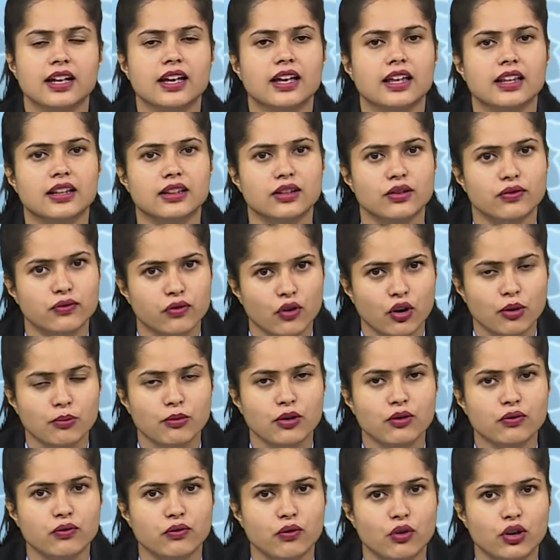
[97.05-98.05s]
in the form
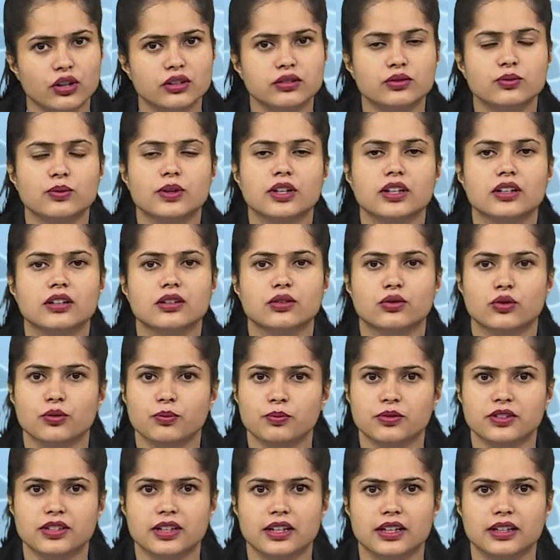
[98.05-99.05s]
of Volkswagen
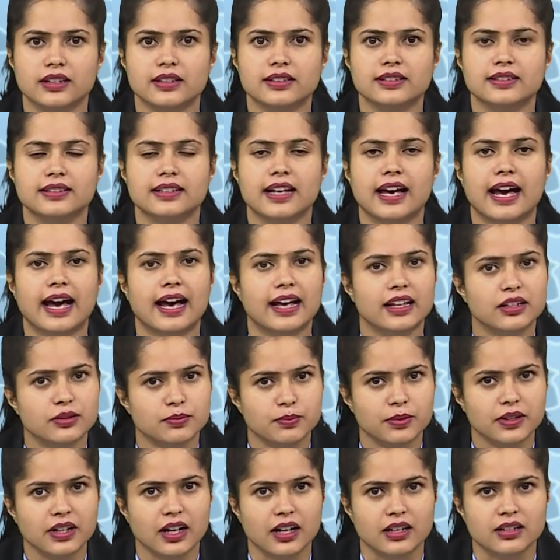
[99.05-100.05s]
Group Sales as
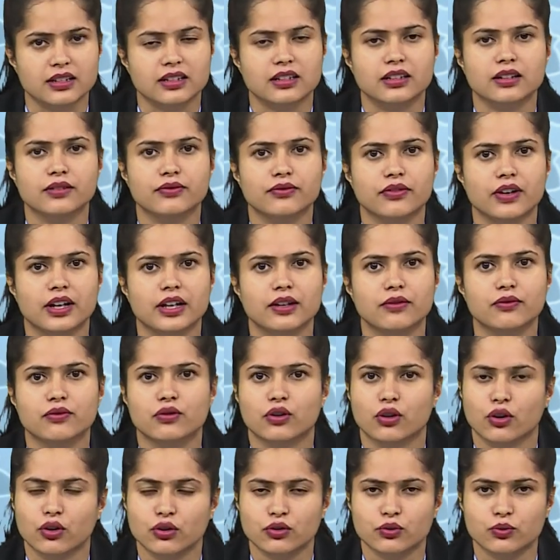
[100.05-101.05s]
per Article 5
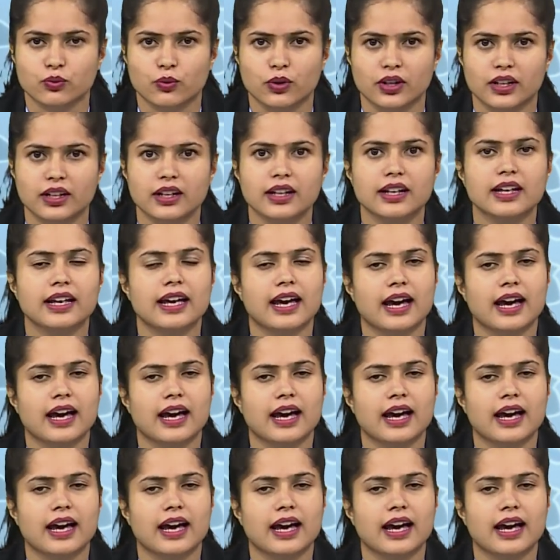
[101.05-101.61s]
Clause 1